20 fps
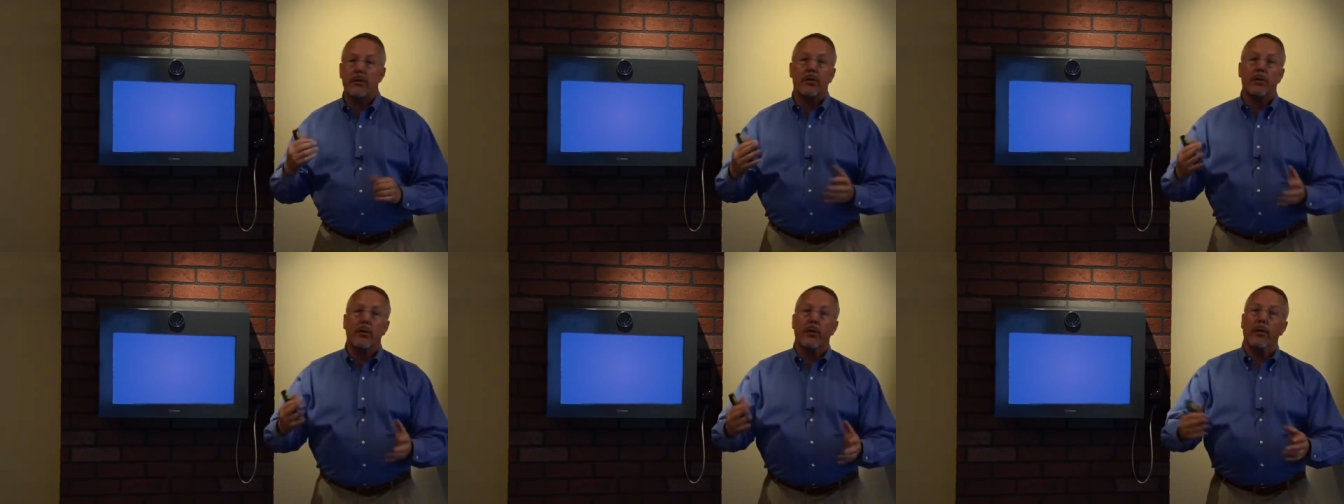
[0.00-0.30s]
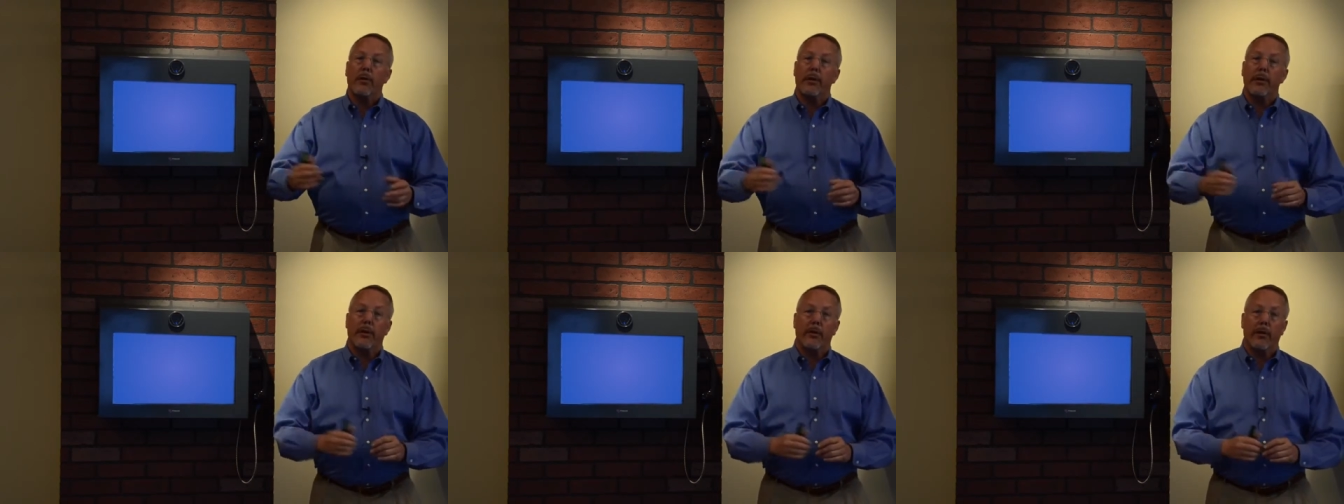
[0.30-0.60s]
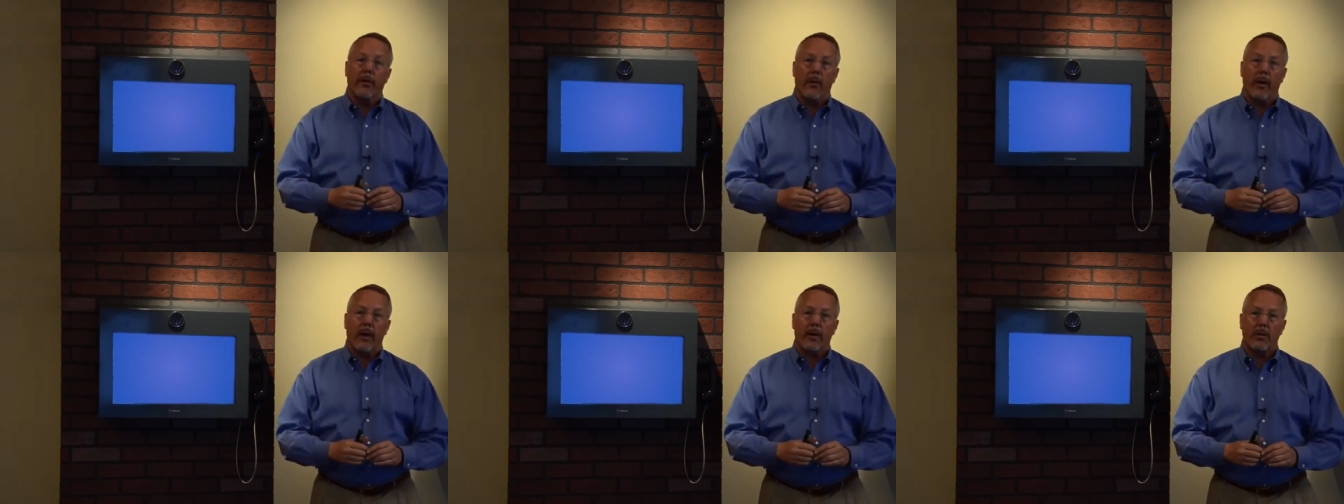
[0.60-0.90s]
certainly
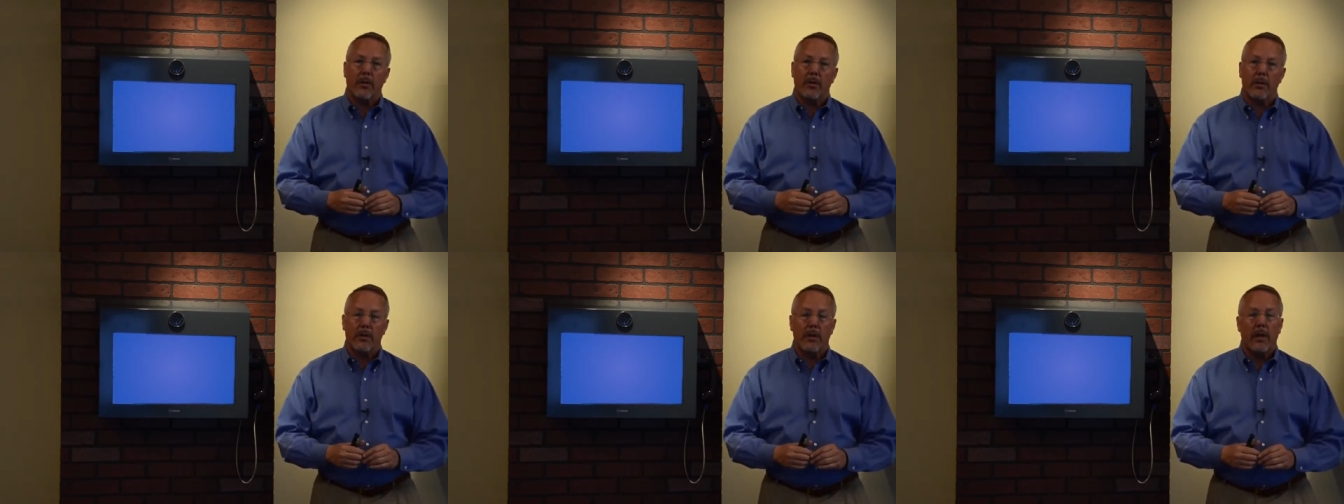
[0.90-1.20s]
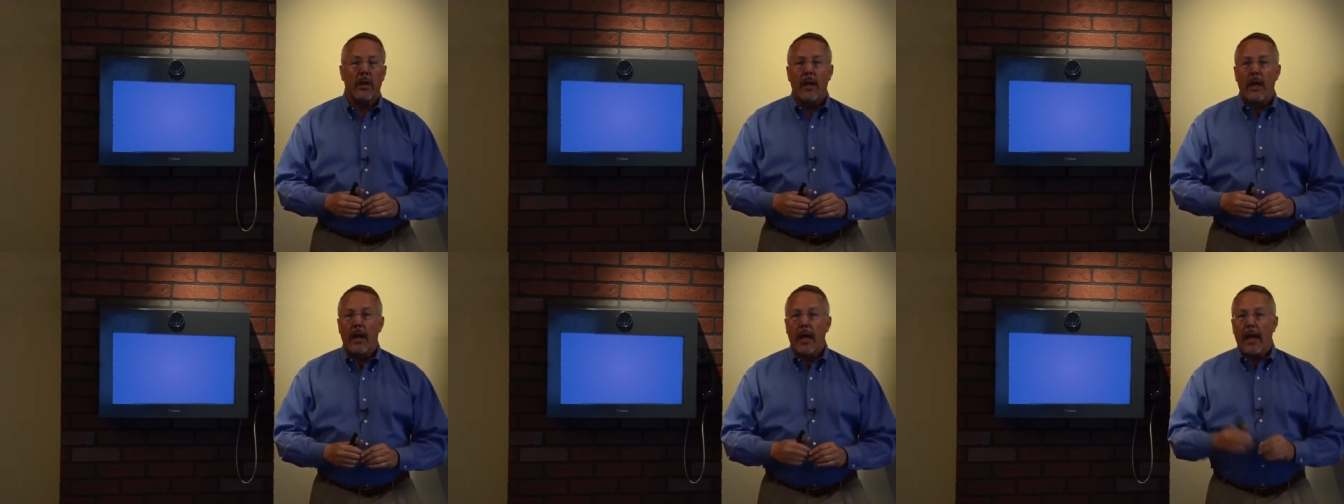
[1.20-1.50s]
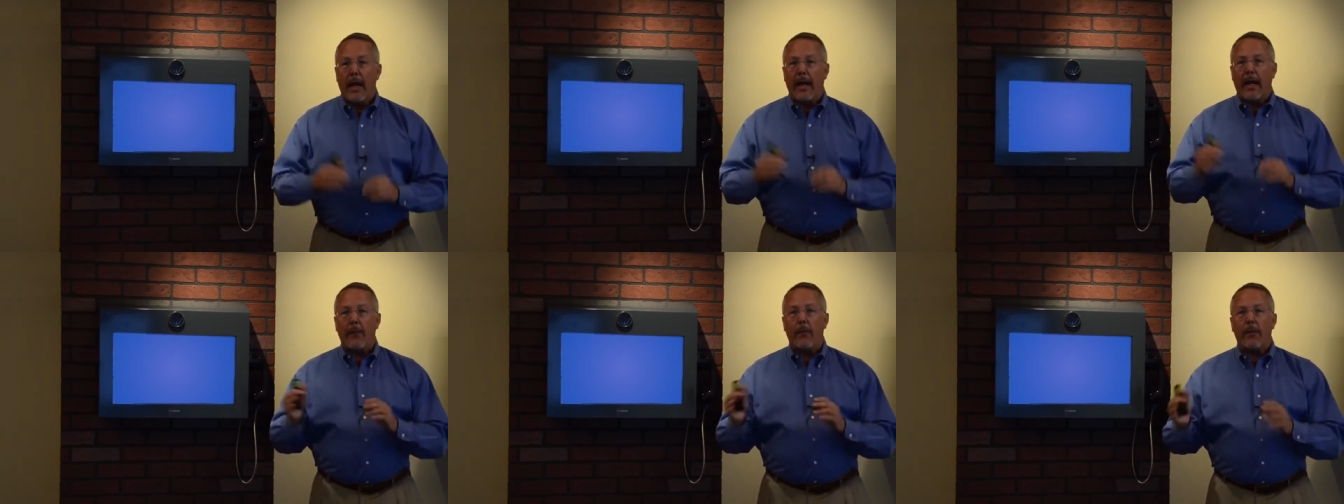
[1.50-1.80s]
corrections,
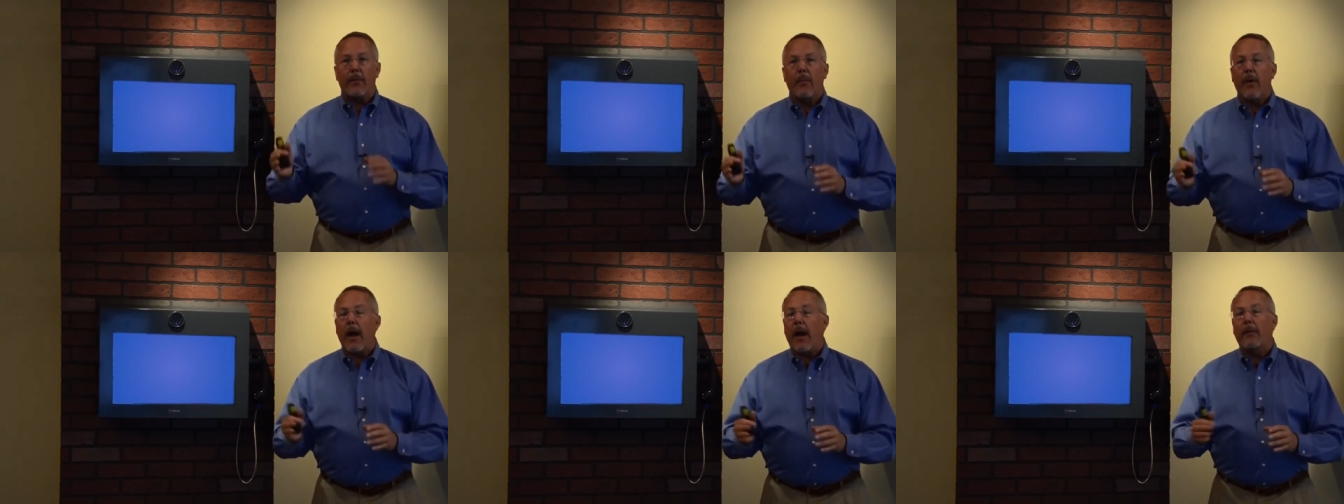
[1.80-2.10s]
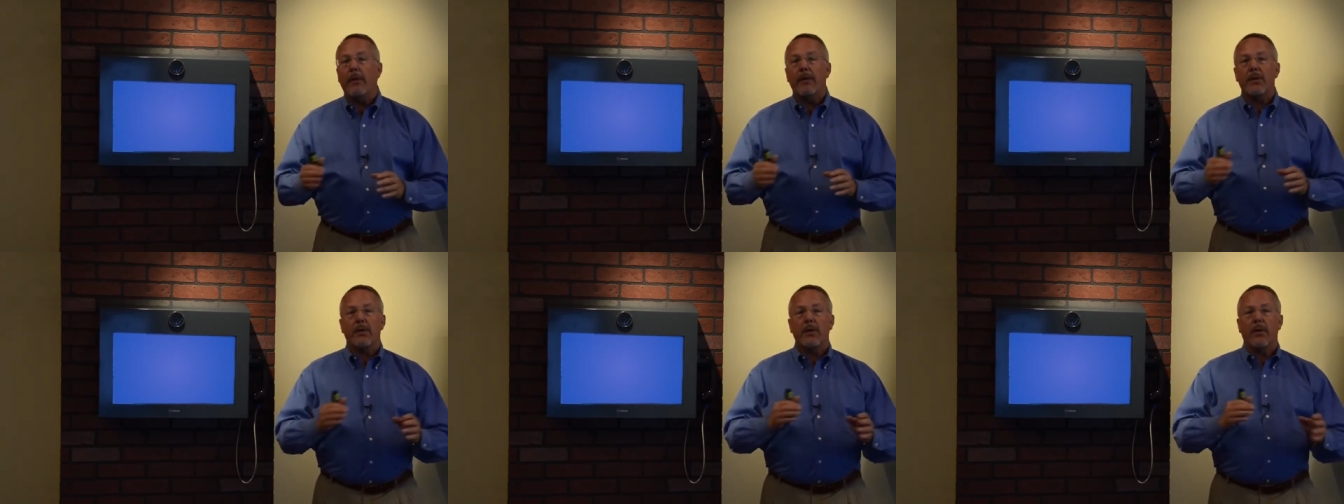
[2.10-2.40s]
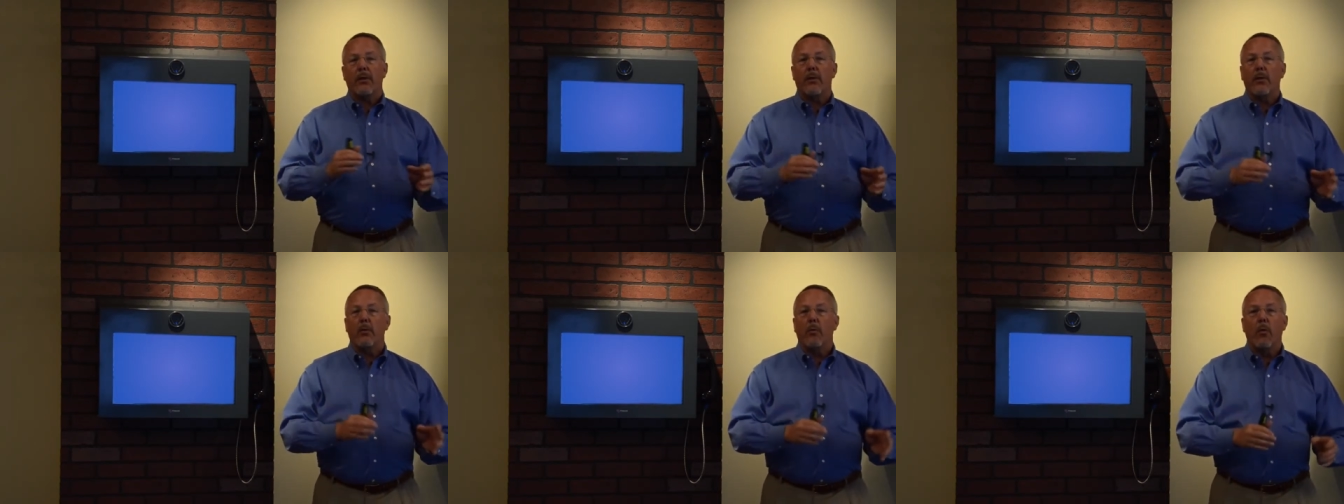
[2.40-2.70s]
and I would probably
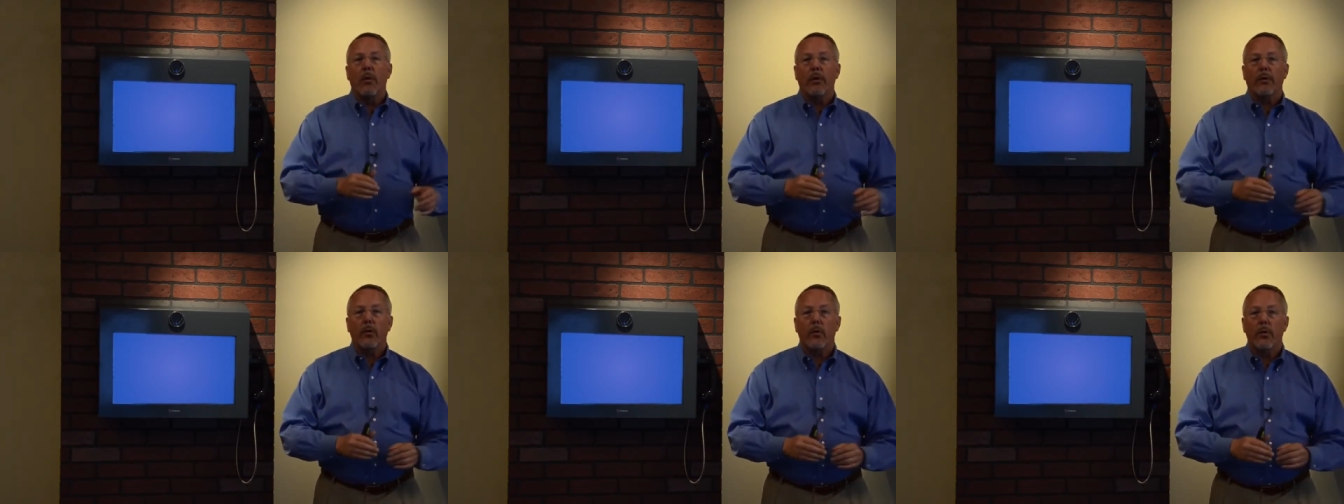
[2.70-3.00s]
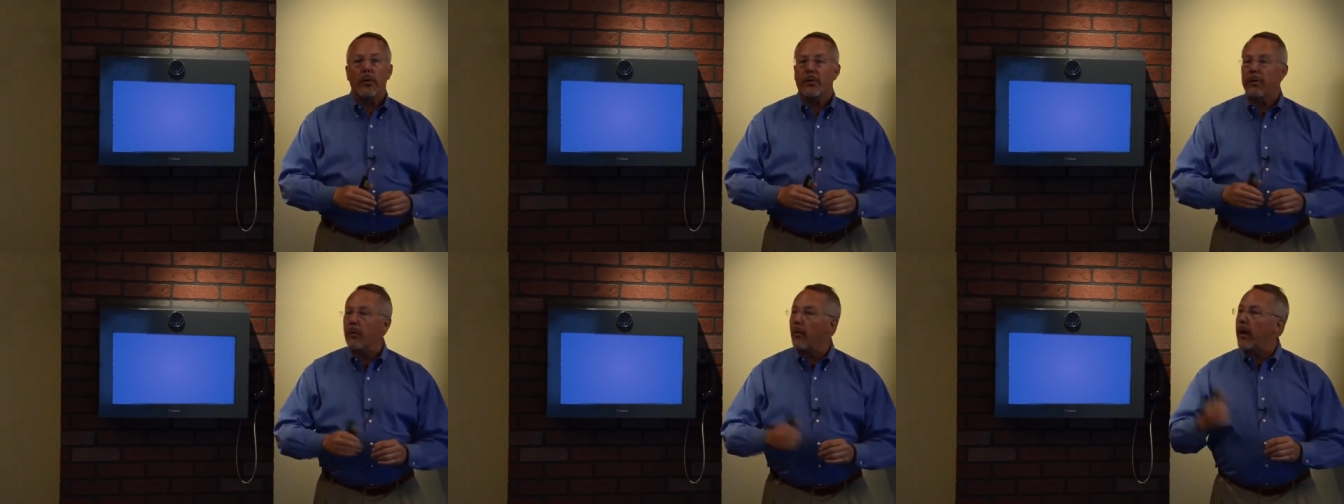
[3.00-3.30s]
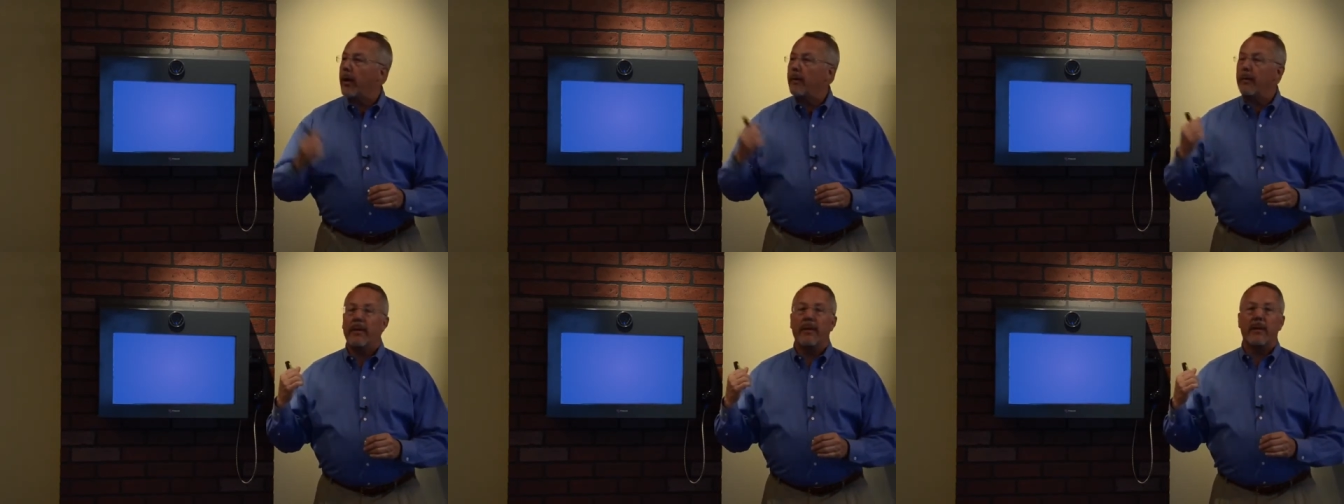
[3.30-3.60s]
steer you more towards arraignment